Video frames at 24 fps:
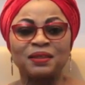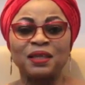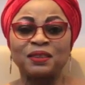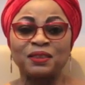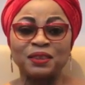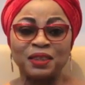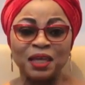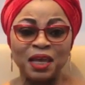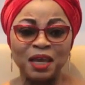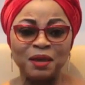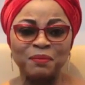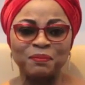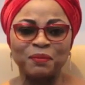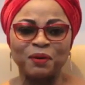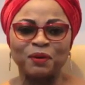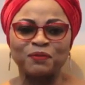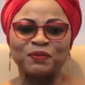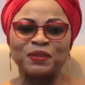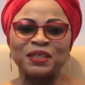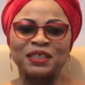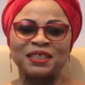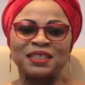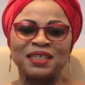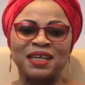The theme
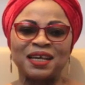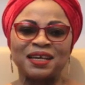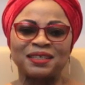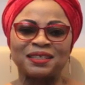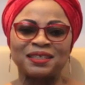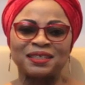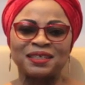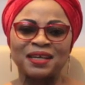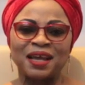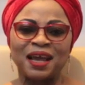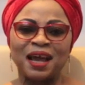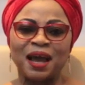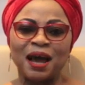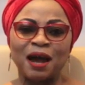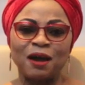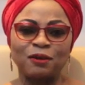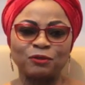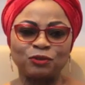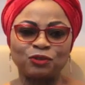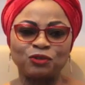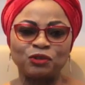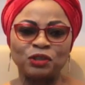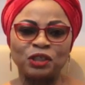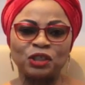of this year's
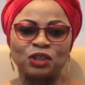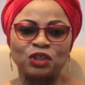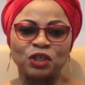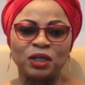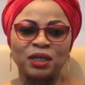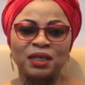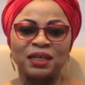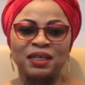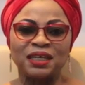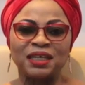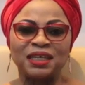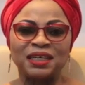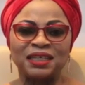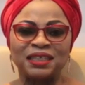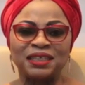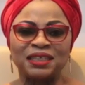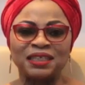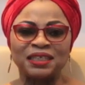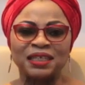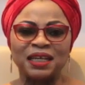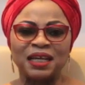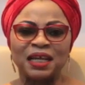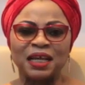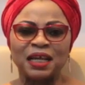outreach
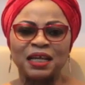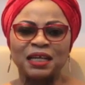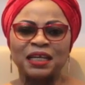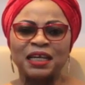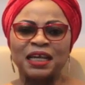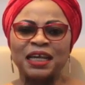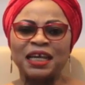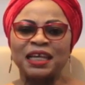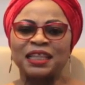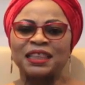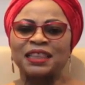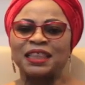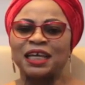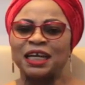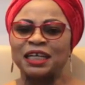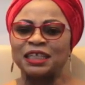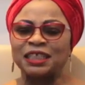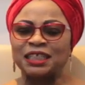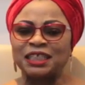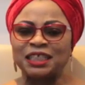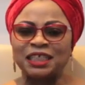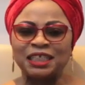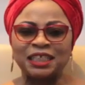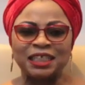is In
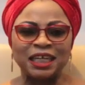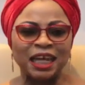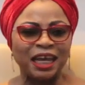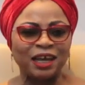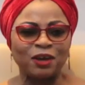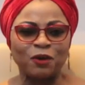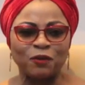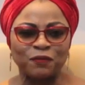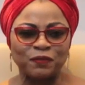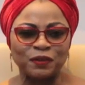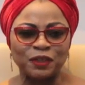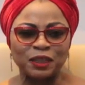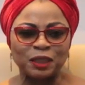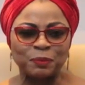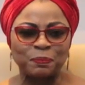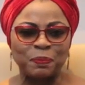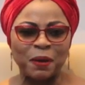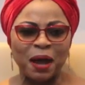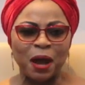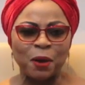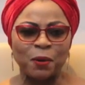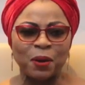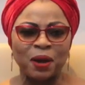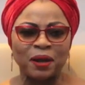the Day of His
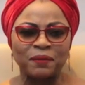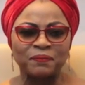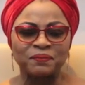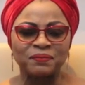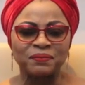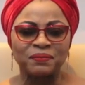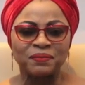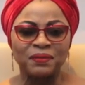Power